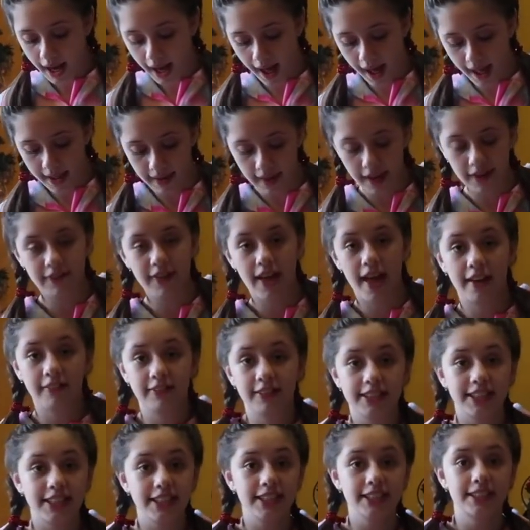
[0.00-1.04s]
I love
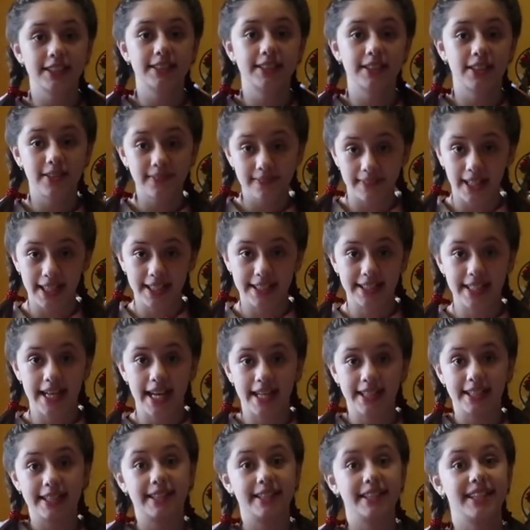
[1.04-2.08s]
everything so much,
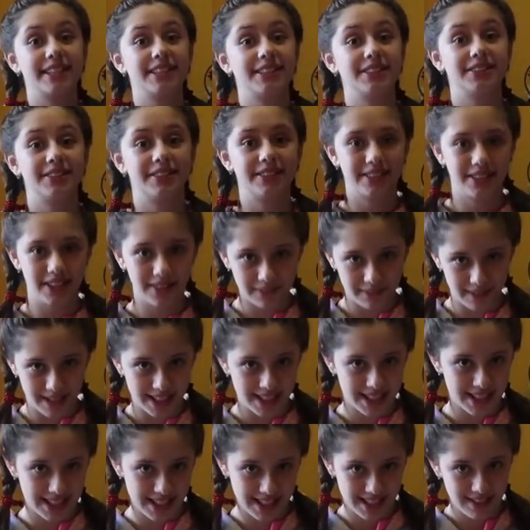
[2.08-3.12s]
and thank you so
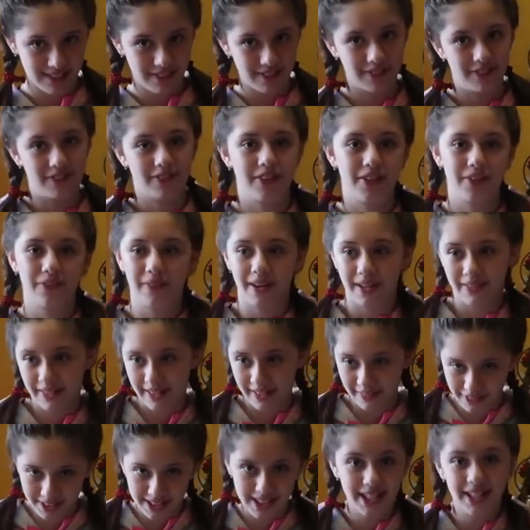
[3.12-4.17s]
much for
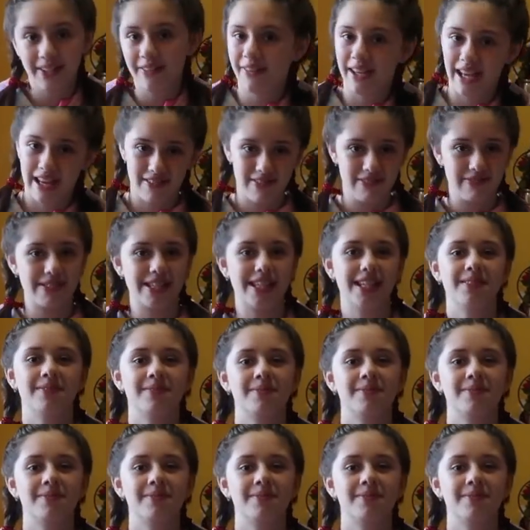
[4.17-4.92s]
everything you gave me.